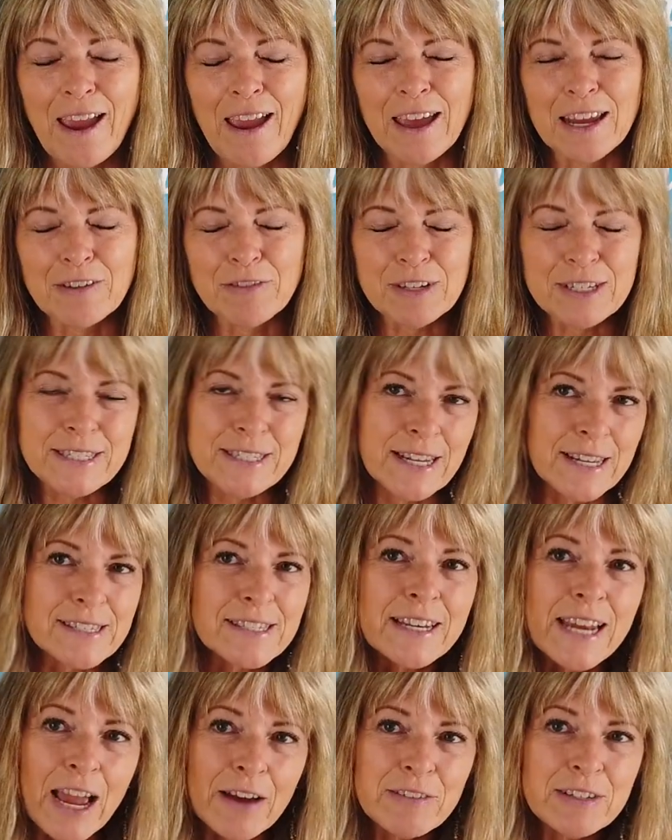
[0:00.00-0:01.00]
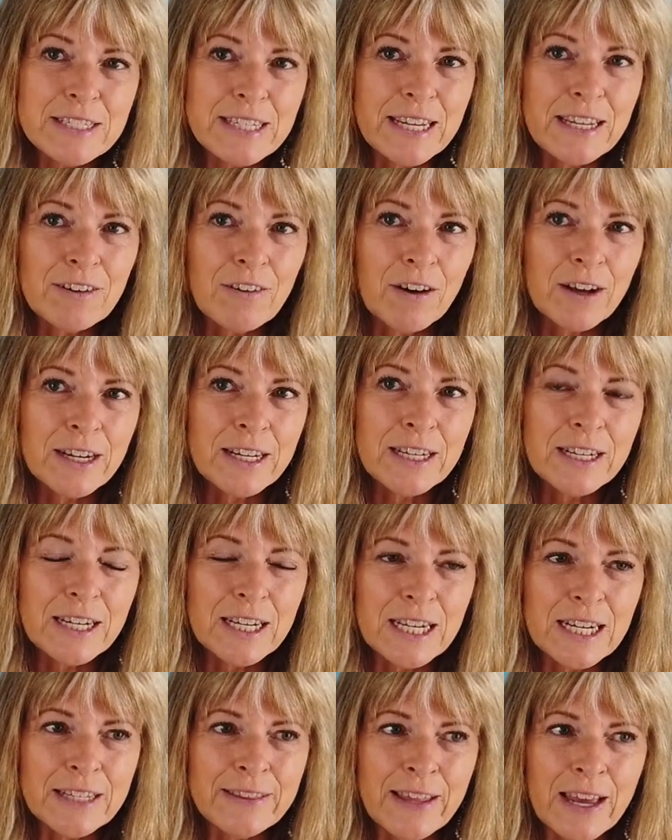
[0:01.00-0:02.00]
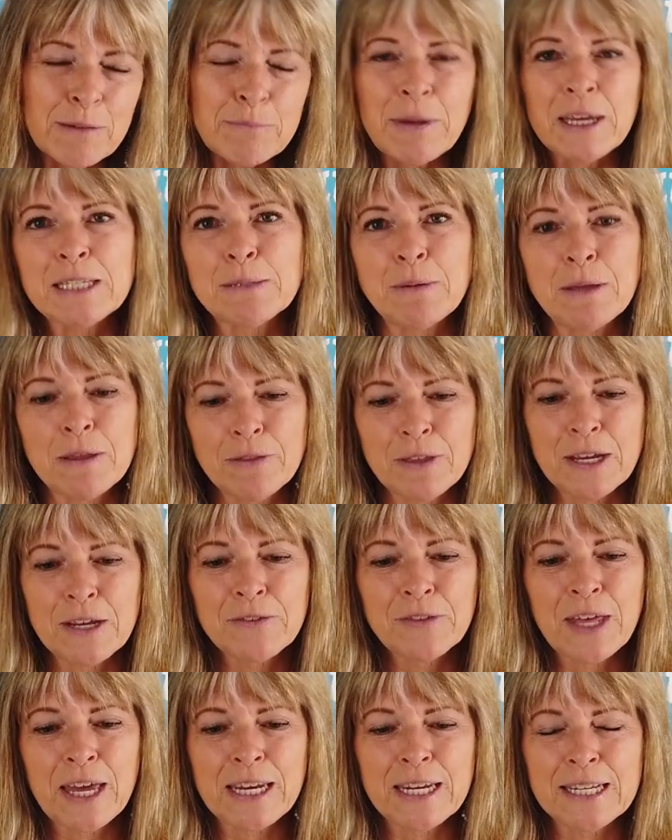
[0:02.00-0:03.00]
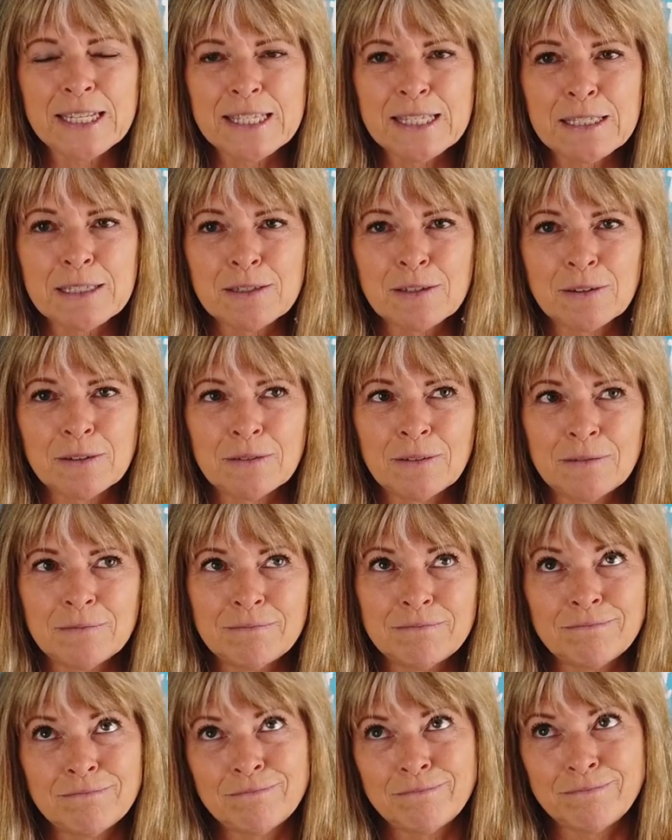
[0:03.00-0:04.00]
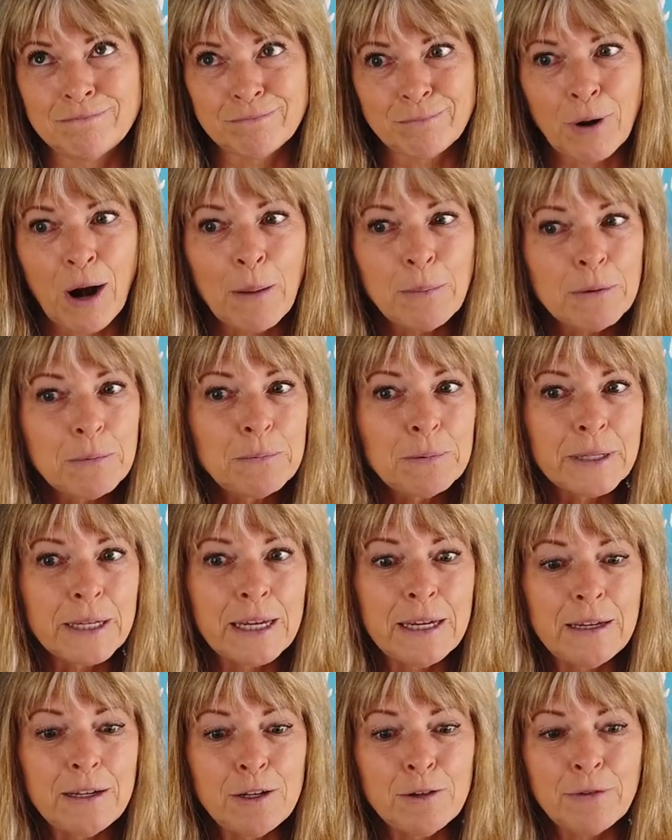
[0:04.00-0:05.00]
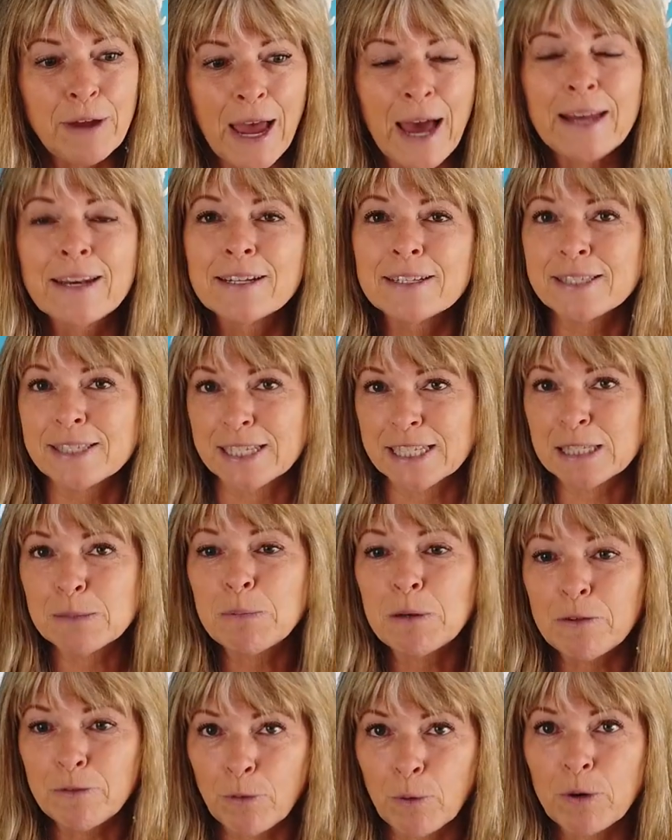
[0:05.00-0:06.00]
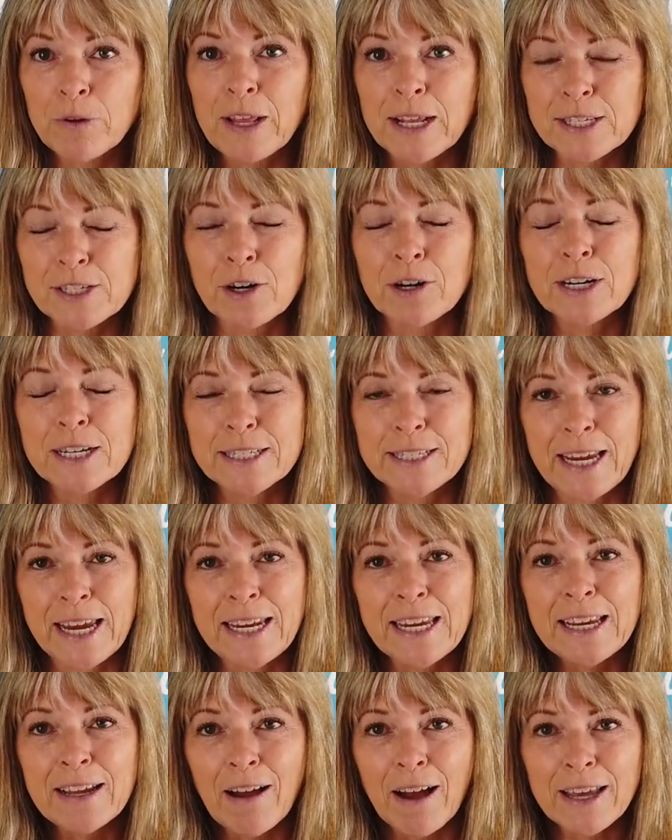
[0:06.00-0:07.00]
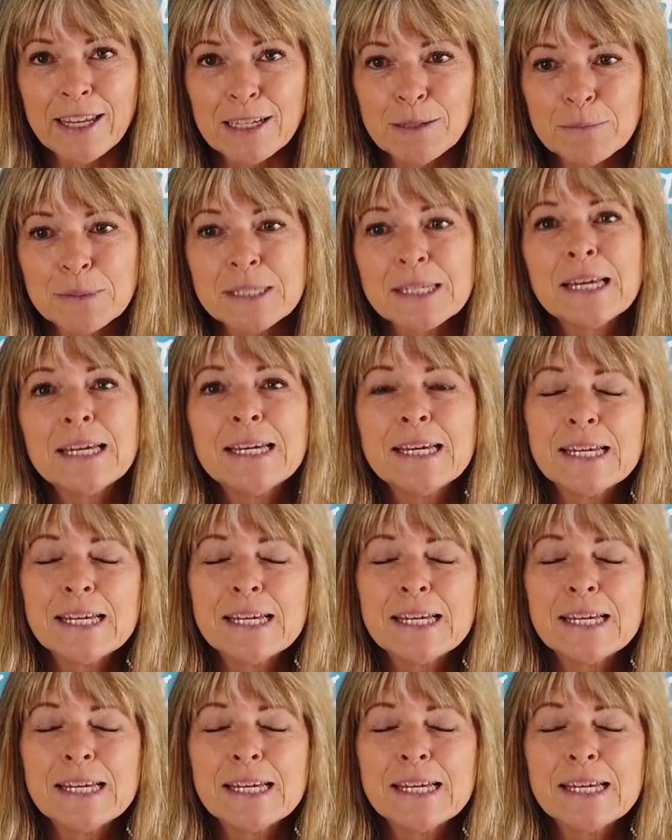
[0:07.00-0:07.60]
And if it doesn't have a date on it, that makes me think that it's probably you've had it since before they started dating items.